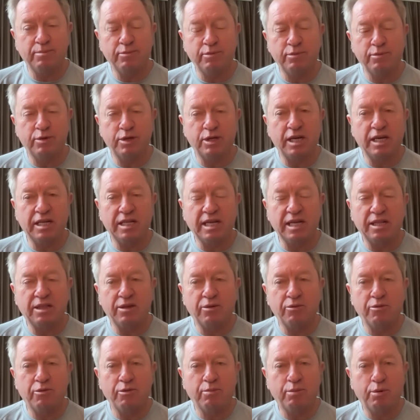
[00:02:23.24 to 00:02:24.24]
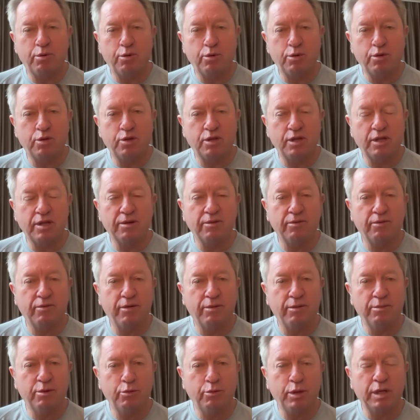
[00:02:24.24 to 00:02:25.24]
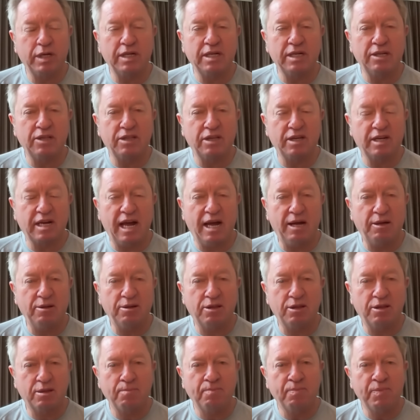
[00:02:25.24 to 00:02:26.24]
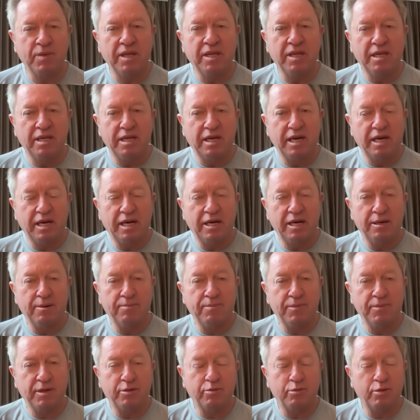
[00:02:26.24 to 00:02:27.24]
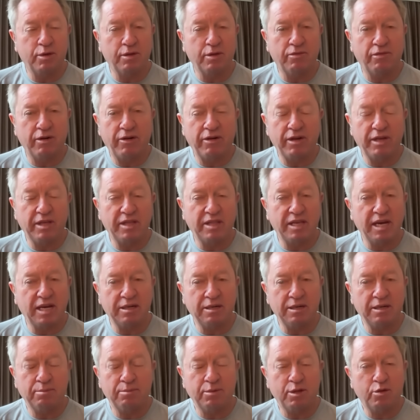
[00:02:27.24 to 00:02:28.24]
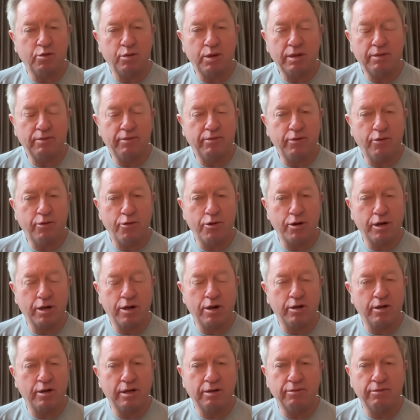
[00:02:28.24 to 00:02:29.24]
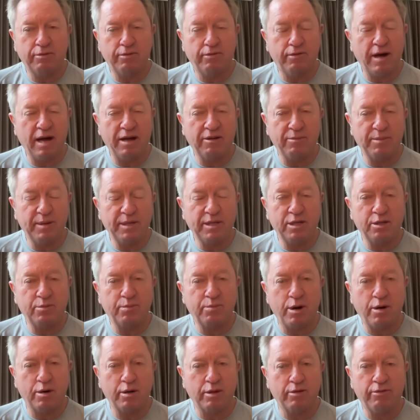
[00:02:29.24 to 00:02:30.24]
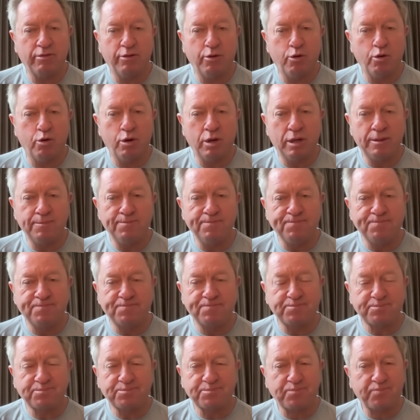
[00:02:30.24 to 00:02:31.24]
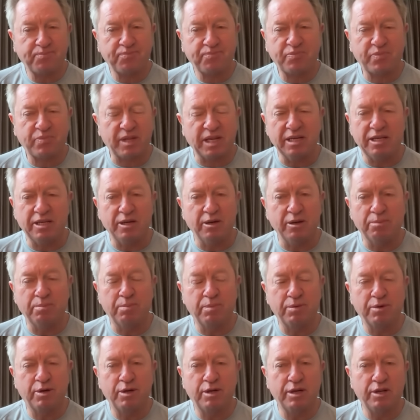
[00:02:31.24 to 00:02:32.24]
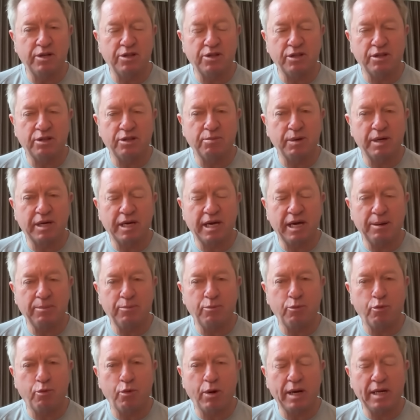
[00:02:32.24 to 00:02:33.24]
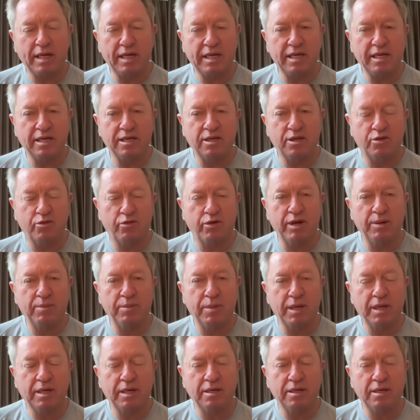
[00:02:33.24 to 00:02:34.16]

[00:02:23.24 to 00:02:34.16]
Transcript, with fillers: looking at the reports and from the witness accounts, it was very sudden between 4 o'clock and 4:05. Yeah, conditions became really extreme.